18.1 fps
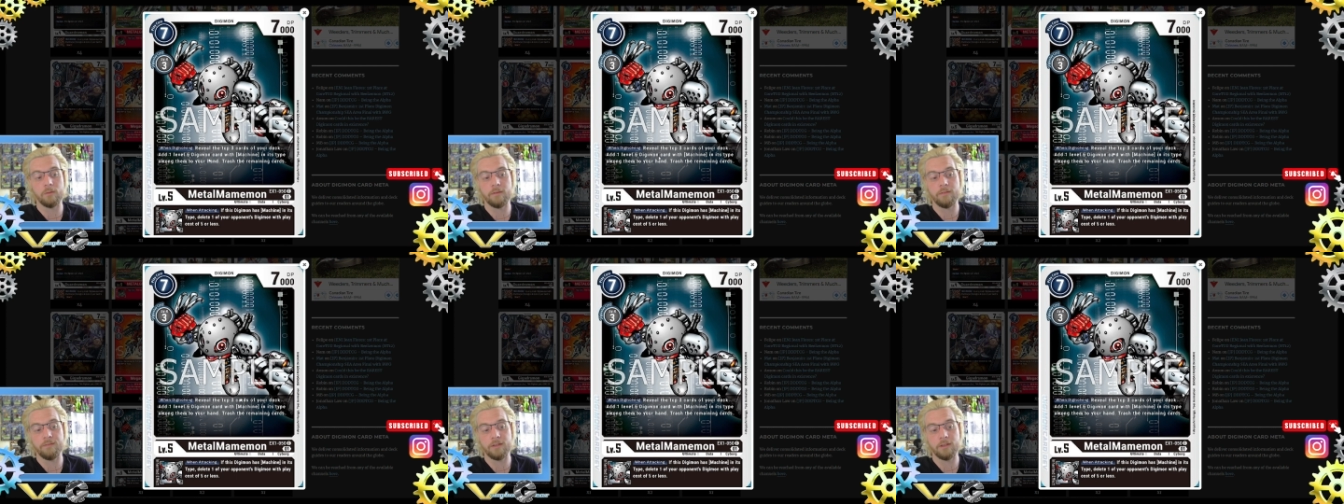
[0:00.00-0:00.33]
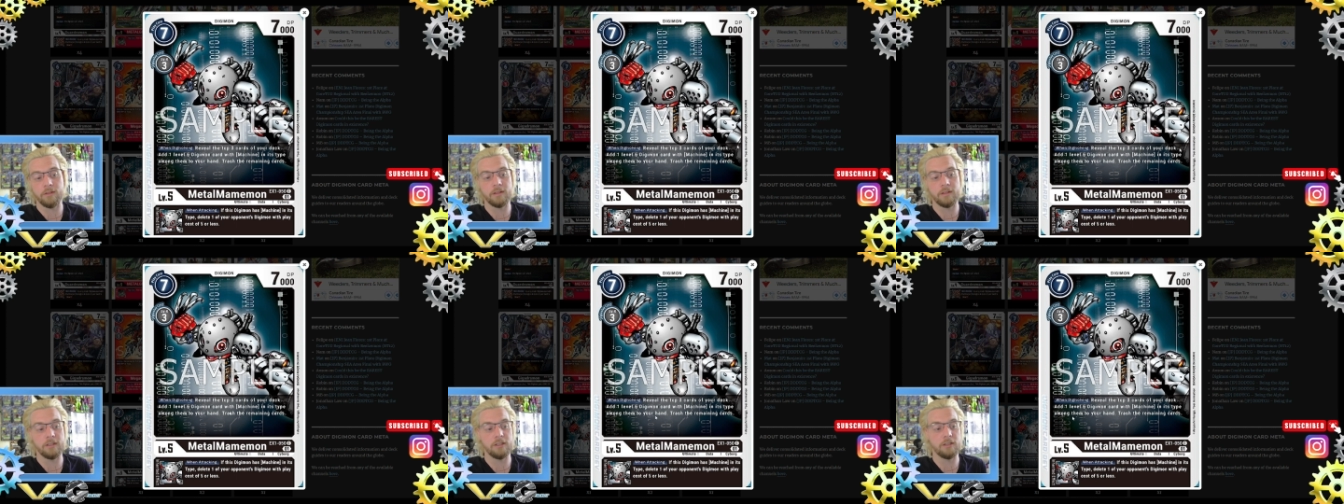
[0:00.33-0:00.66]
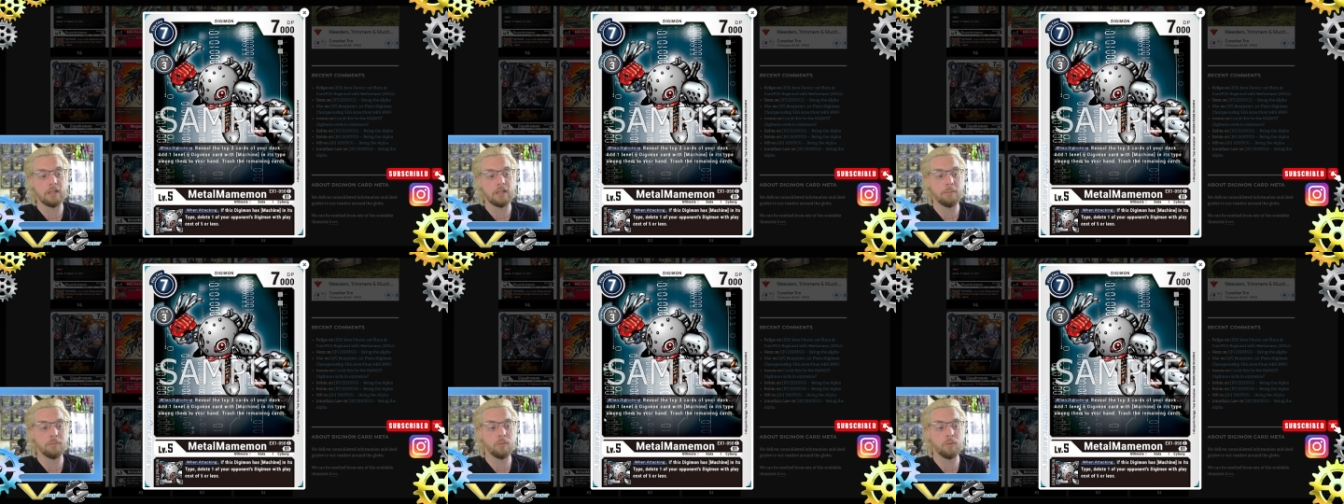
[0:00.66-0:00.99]
revealing the
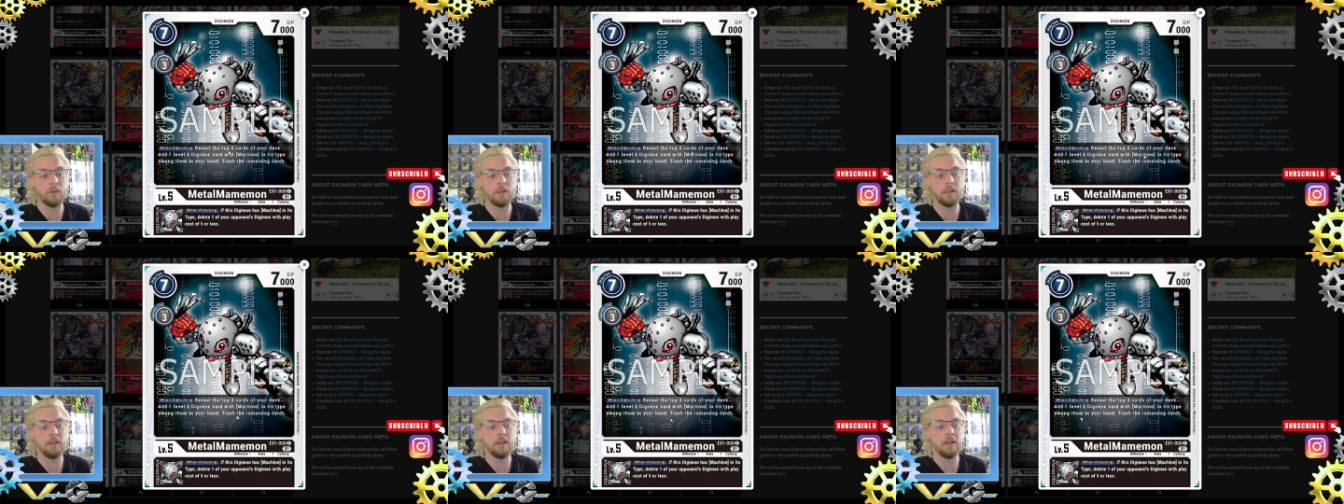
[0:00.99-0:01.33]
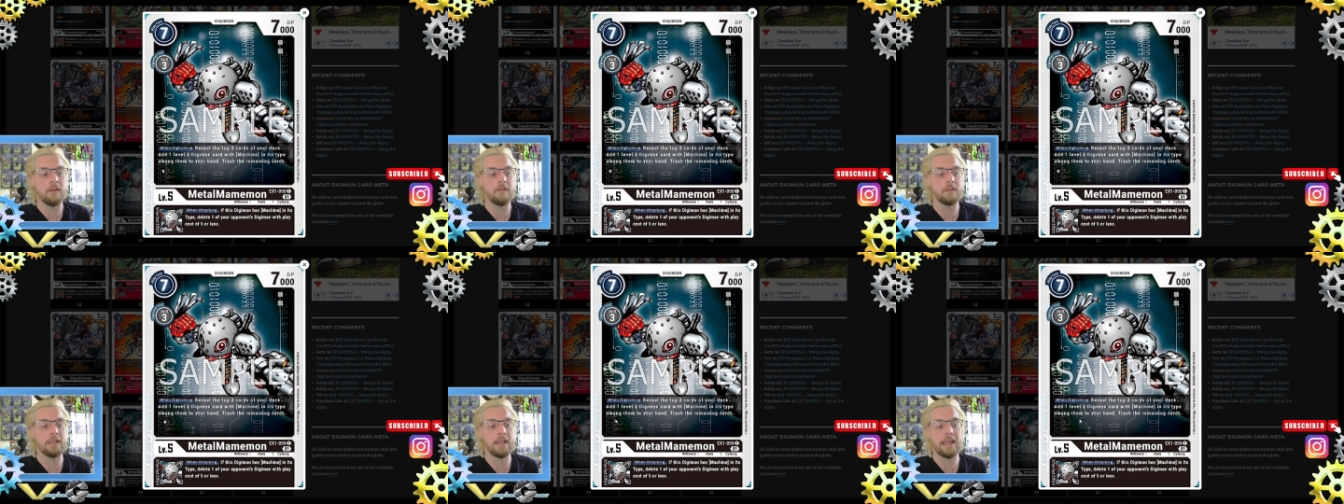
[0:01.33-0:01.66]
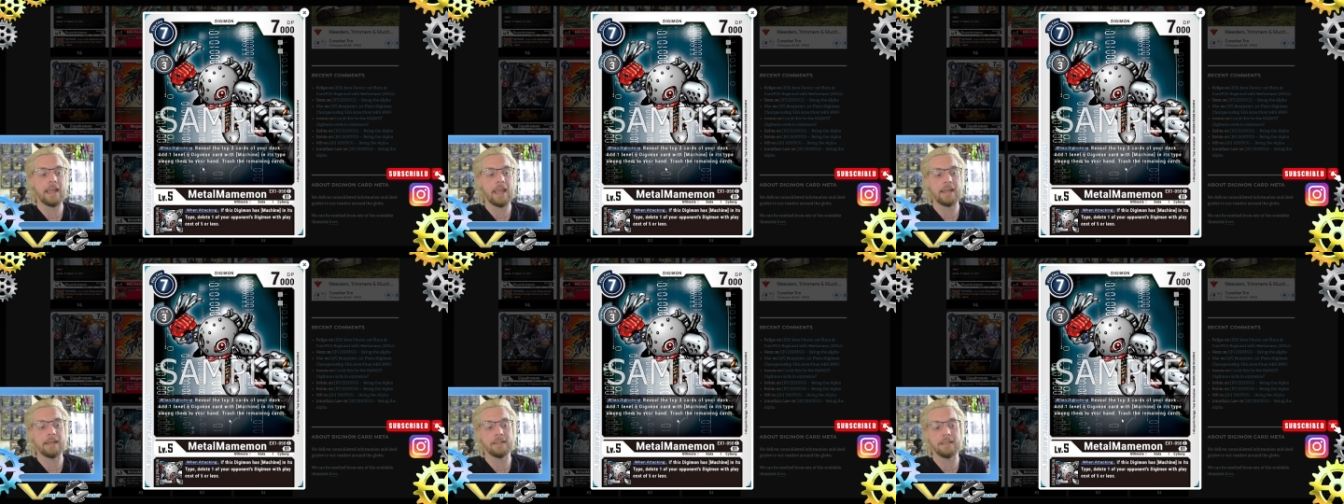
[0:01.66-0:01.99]
top 3 of your deck
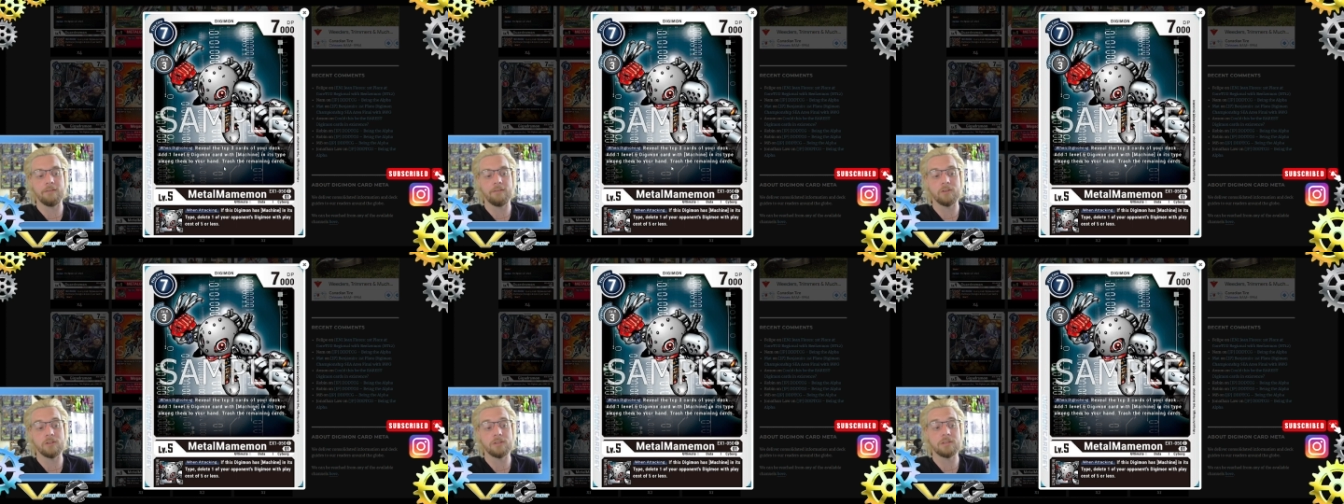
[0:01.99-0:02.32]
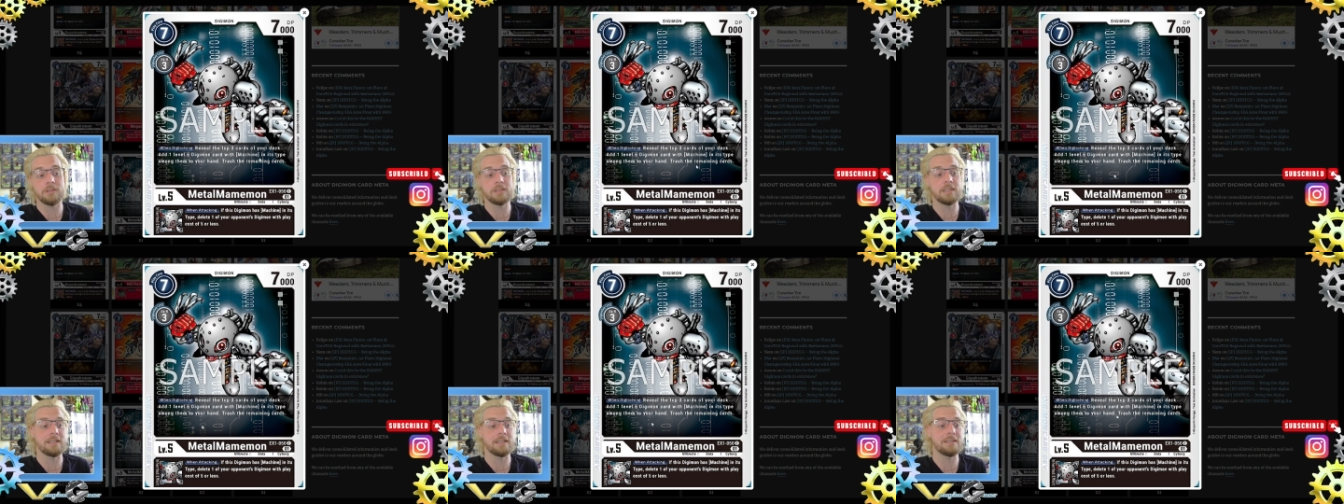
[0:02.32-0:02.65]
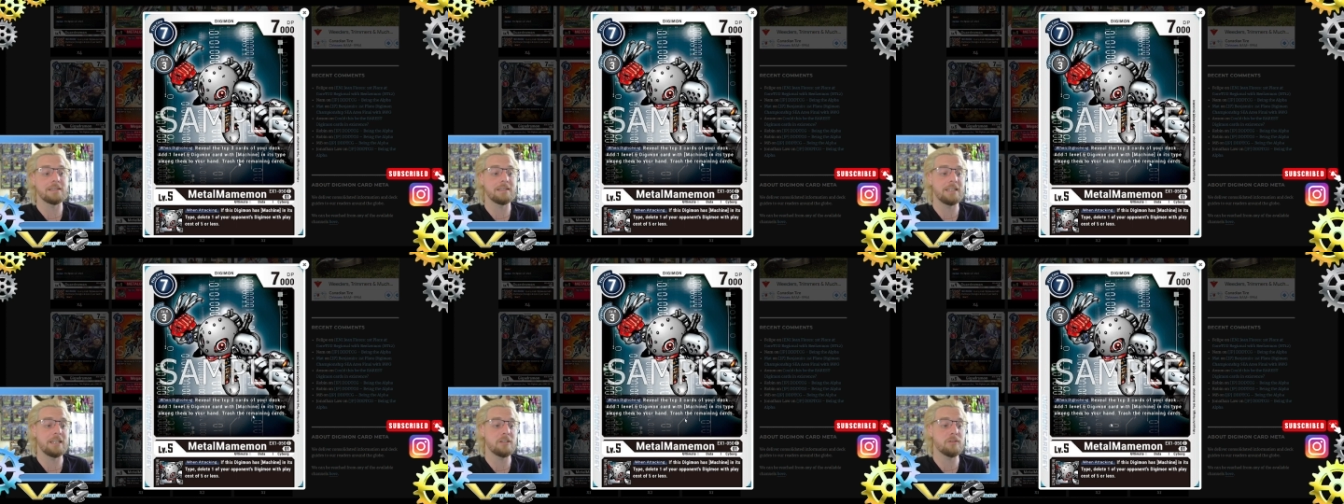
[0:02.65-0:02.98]
at a level 6
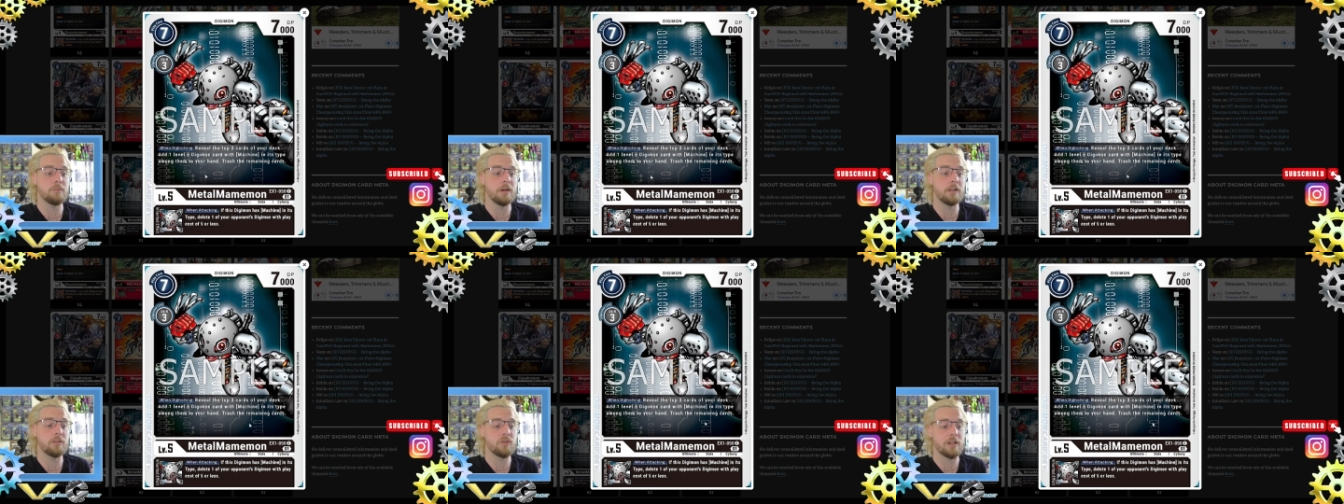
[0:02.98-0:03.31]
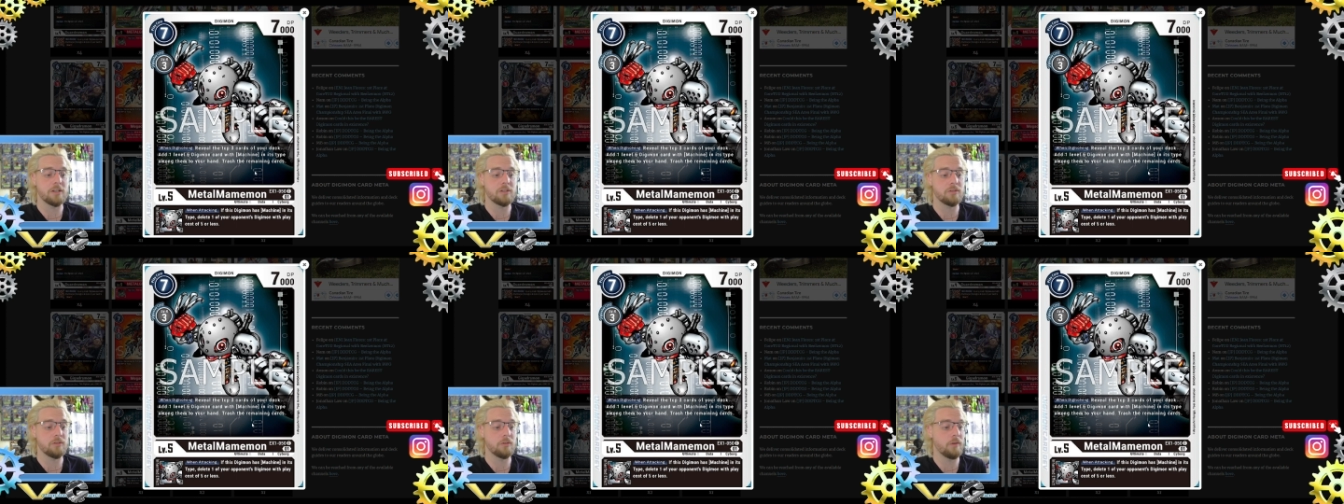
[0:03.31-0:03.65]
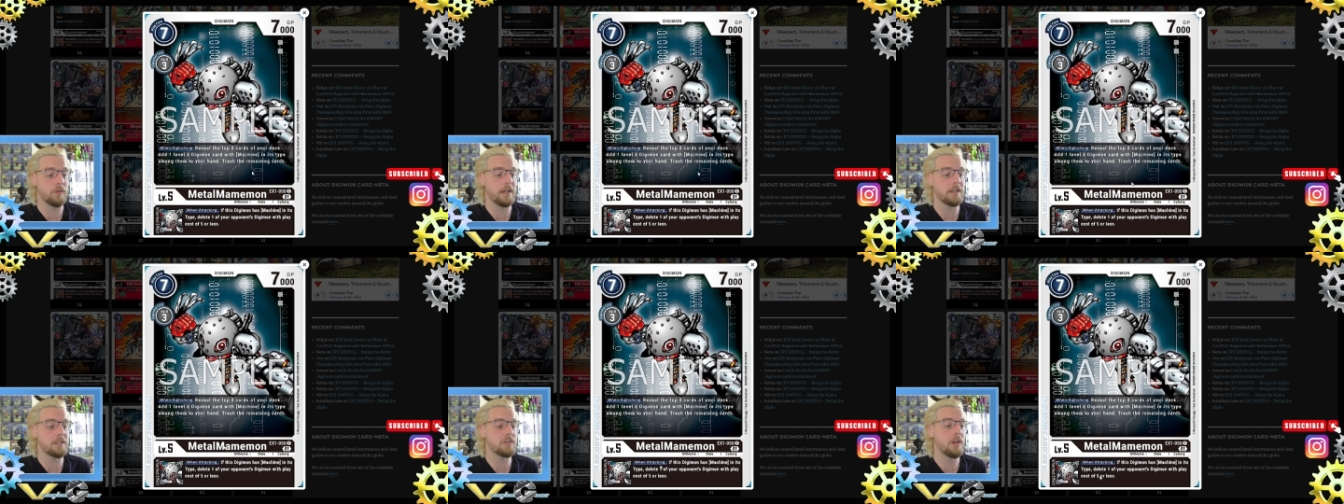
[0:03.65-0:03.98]
Digimon, trust the
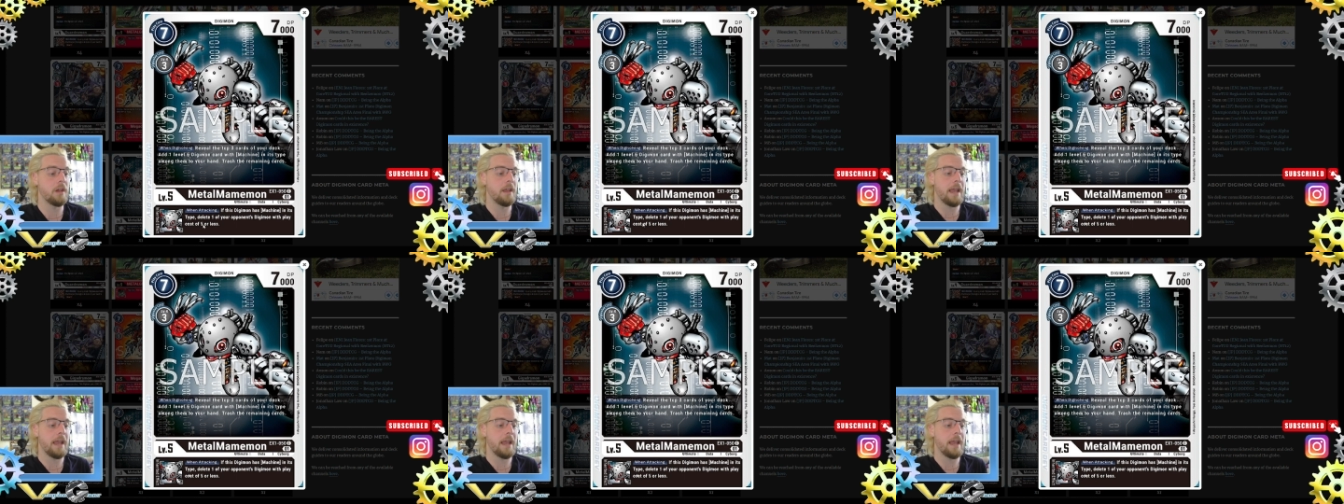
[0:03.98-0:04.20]
rest.